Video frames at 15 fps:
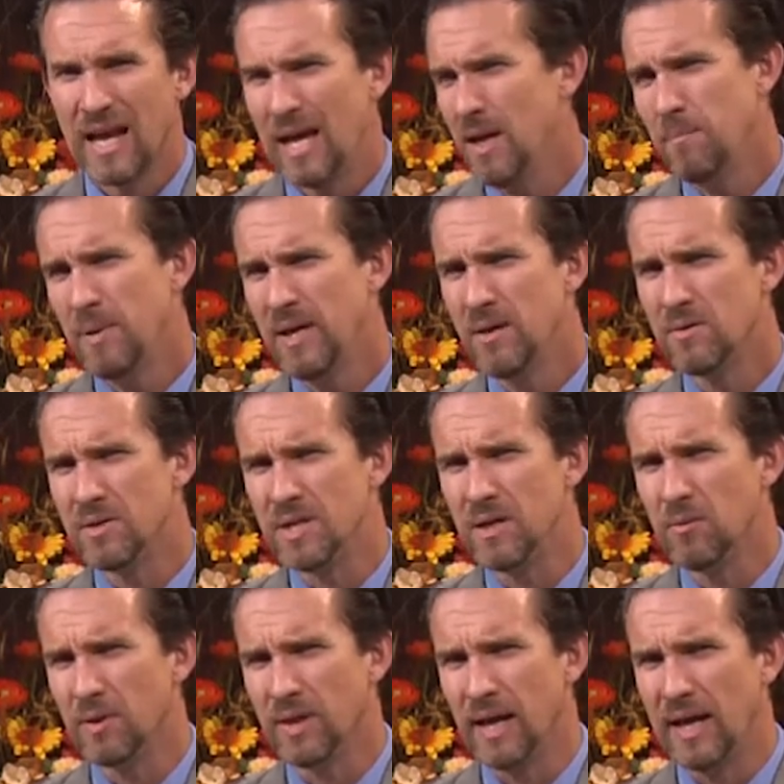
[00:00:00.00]
How did Peter
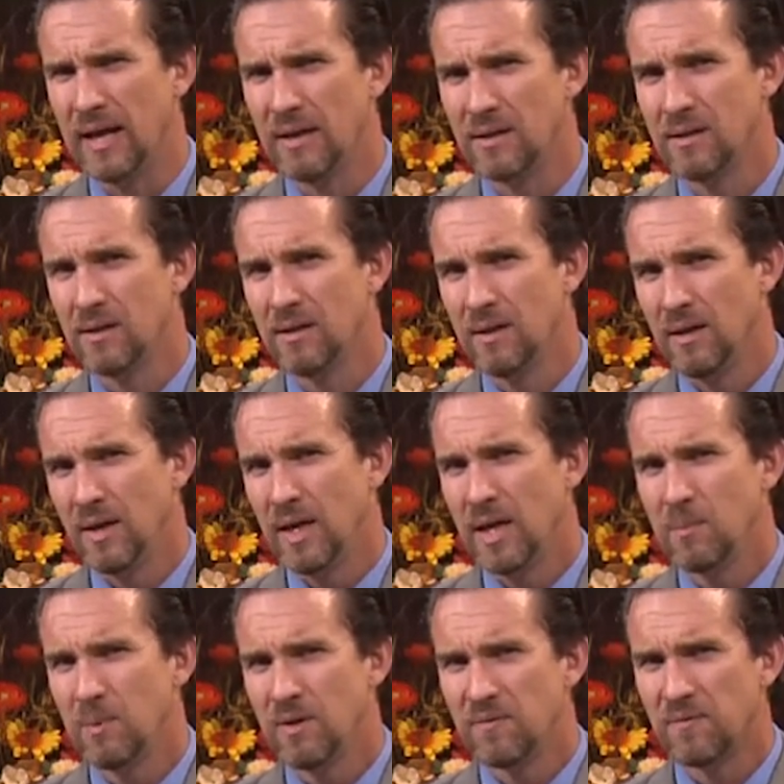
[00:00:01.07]
deal with that?
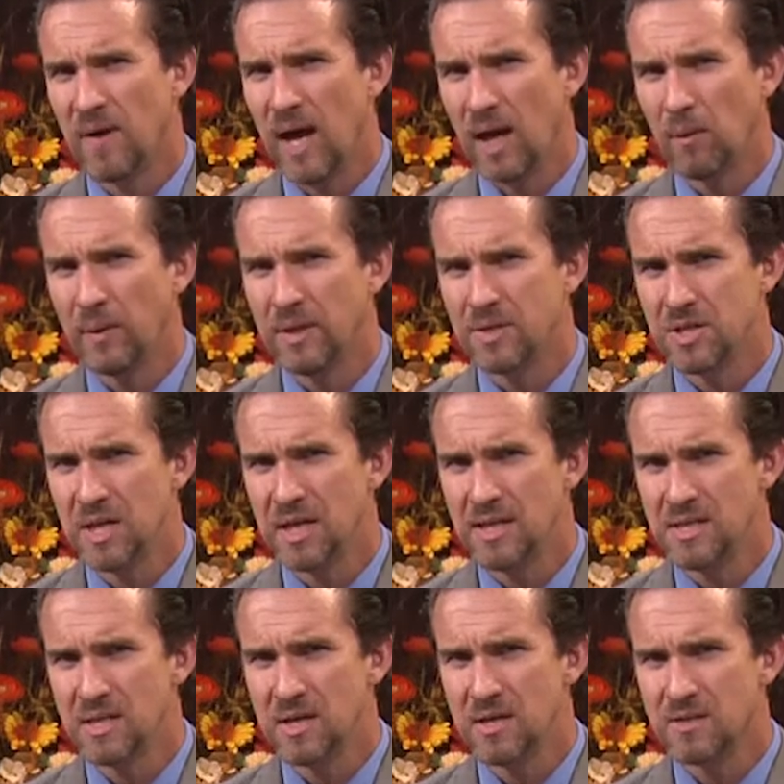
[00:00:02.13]
He had been following
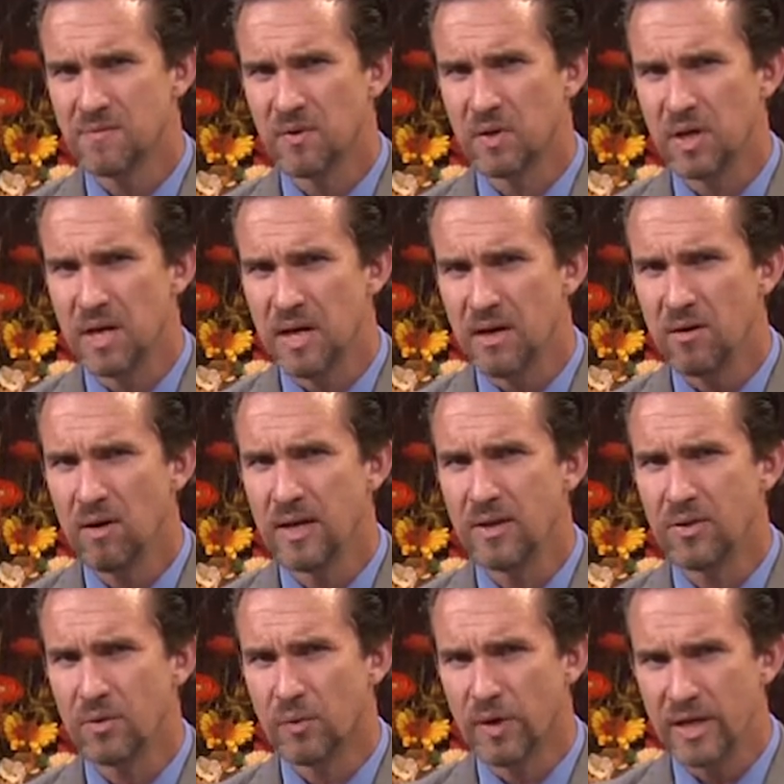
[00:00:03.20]
Jesus for nearly
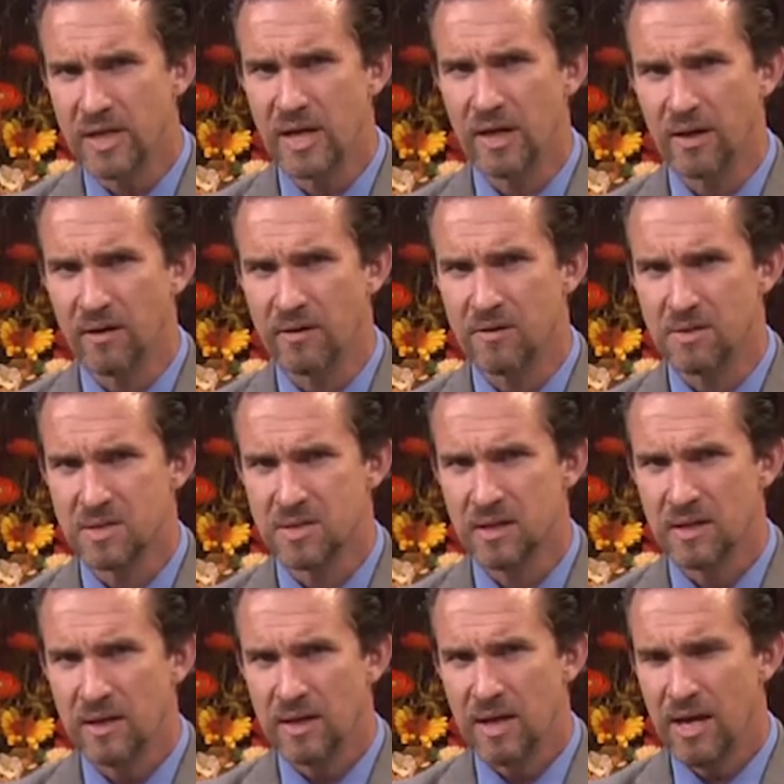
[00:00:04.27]
three years.
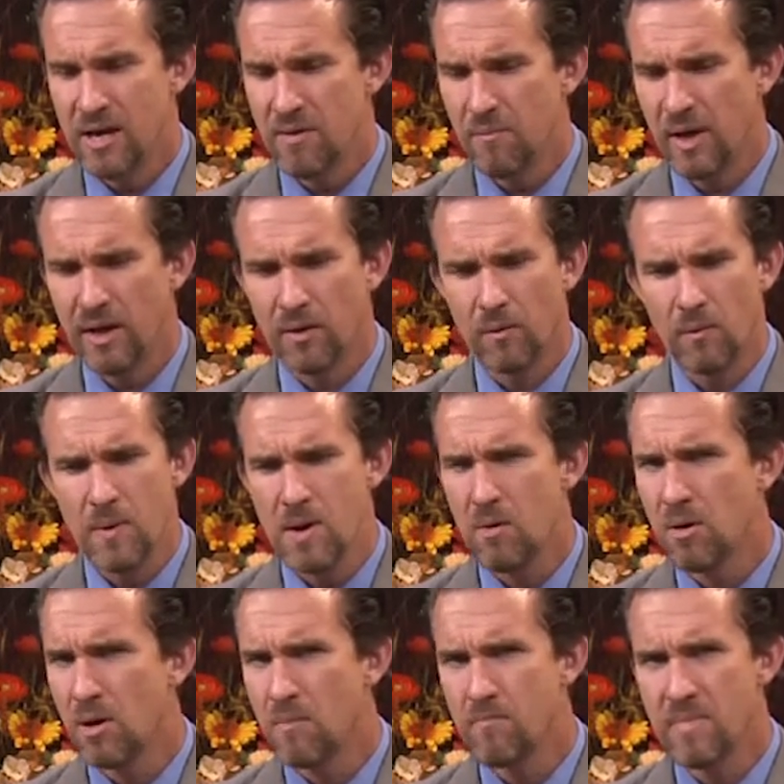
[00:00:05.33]
He had made a real
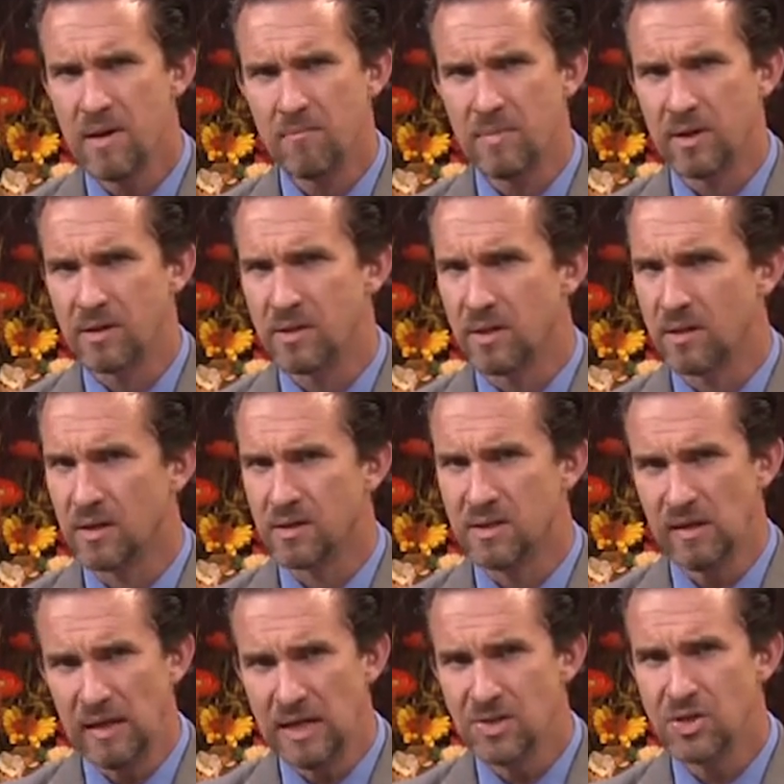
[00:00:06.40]
commitment to the
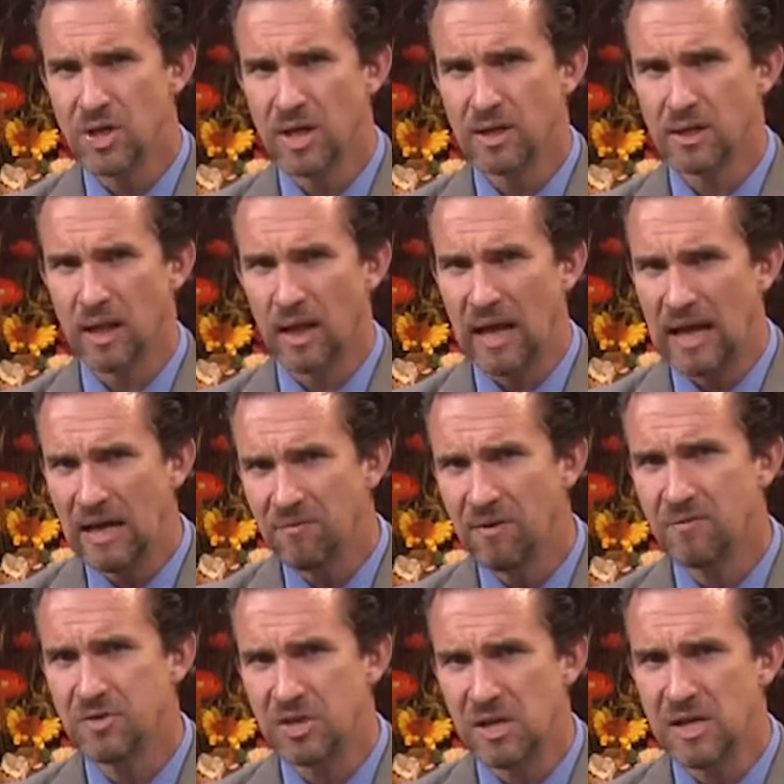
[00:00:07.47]
teaching and the life
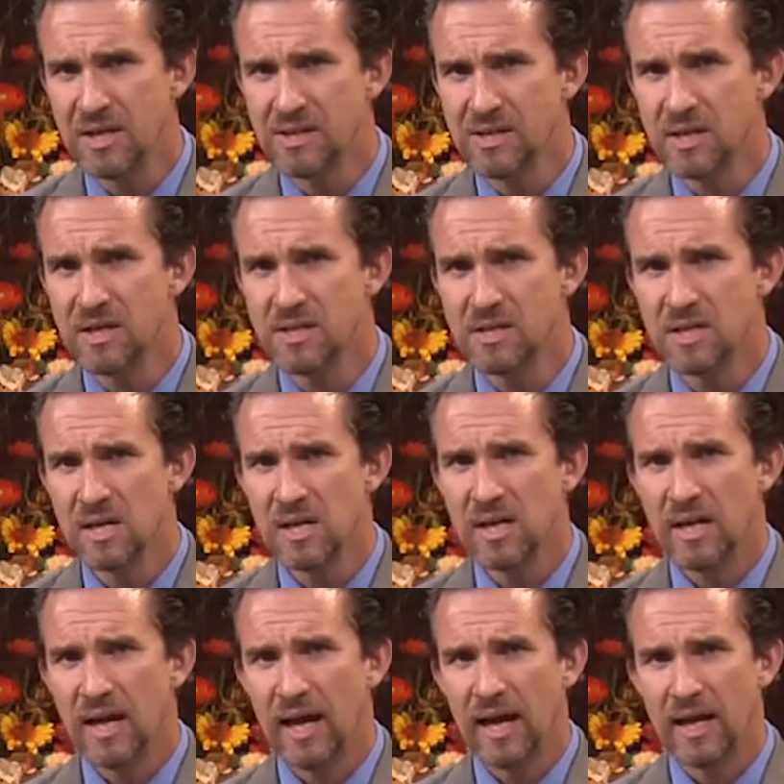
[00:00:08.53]
of Jesus.
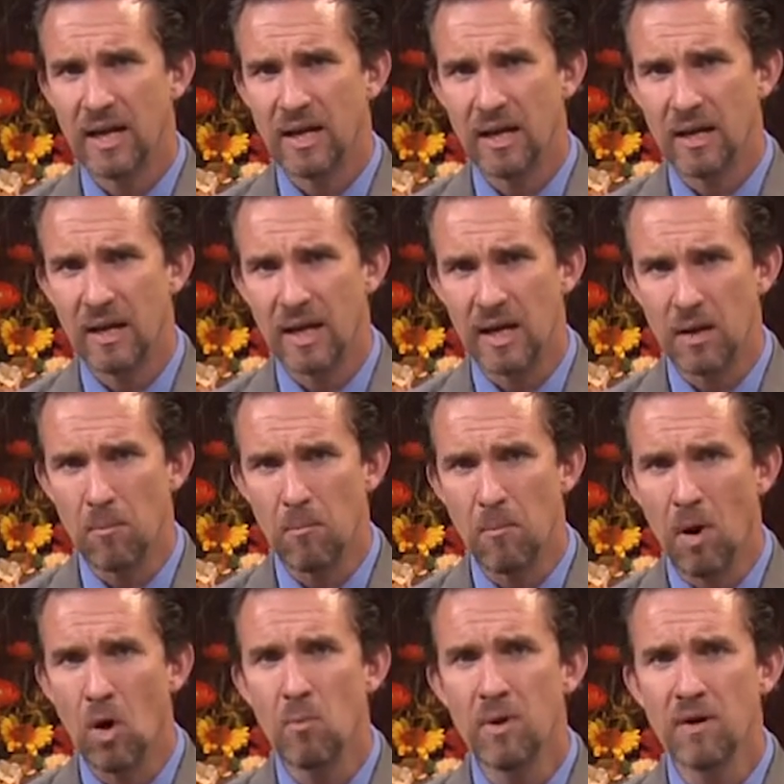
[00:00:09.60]
And in a, in a
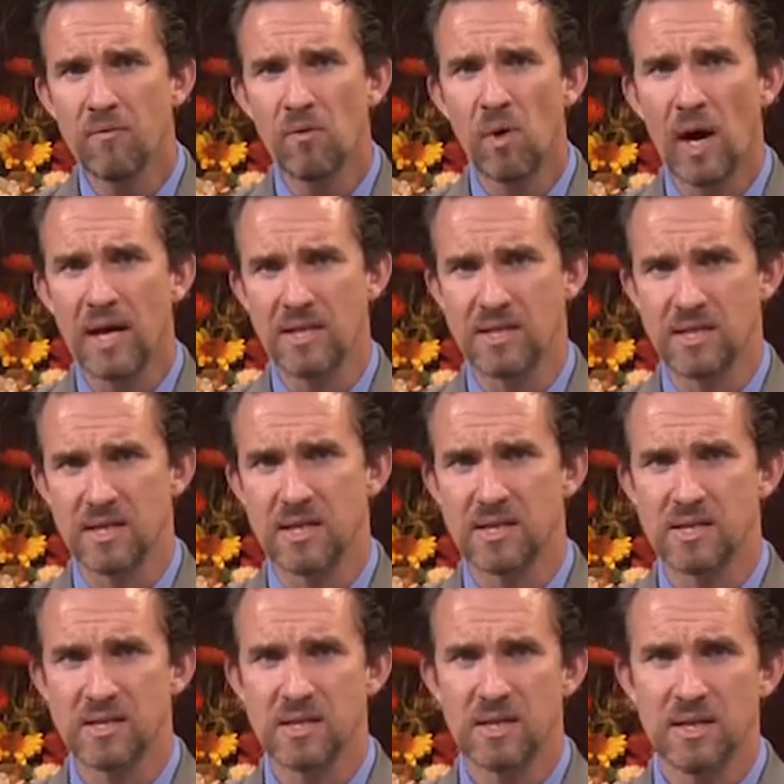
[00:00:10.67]
moment of
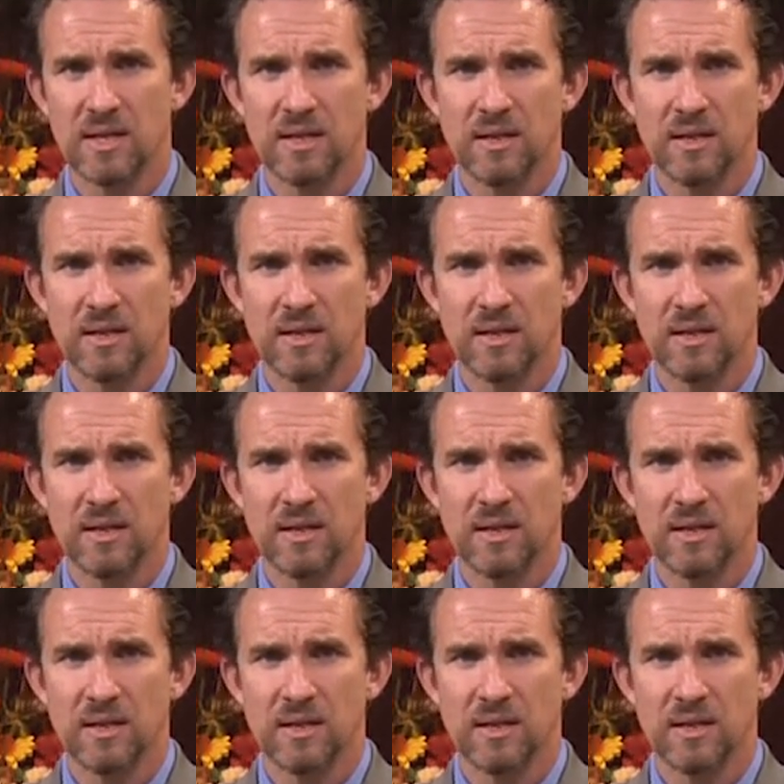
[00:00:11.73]
crisis,